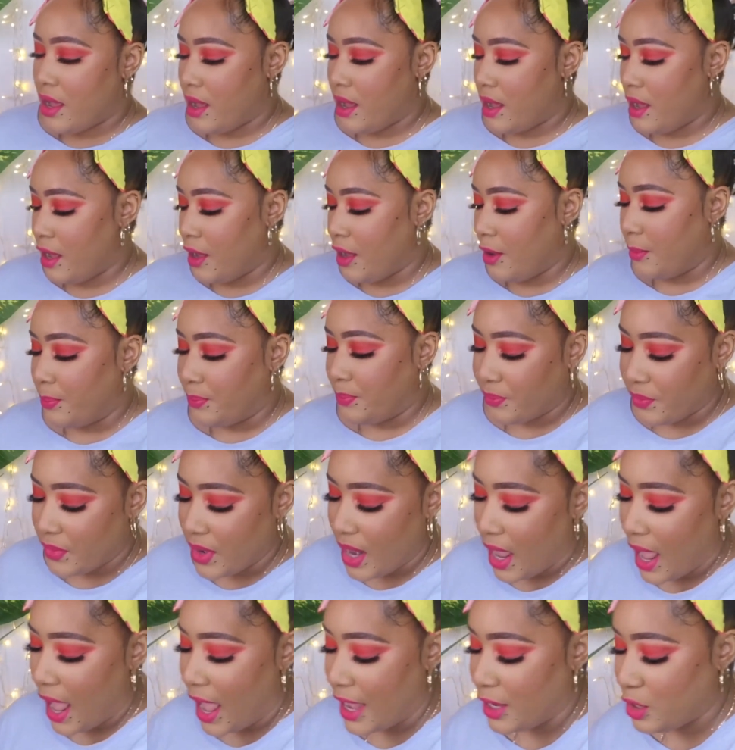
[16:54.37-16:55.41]
um
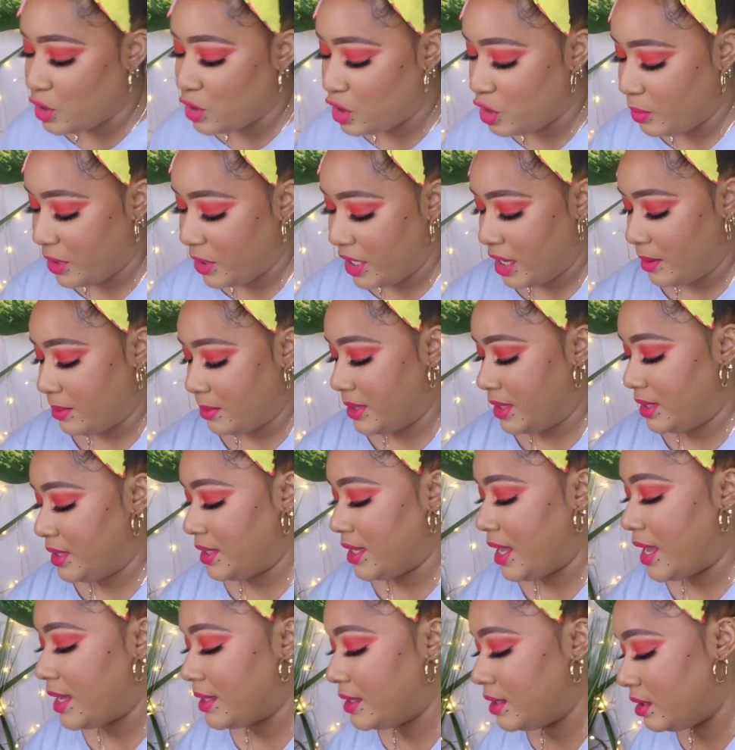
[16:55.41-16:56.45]
i used to be
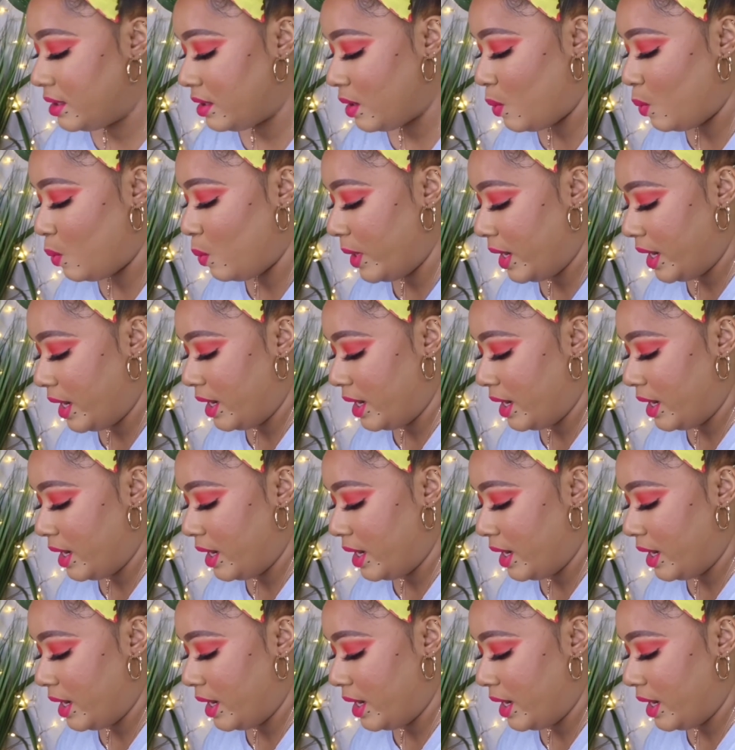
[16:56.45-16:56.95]
obsessed with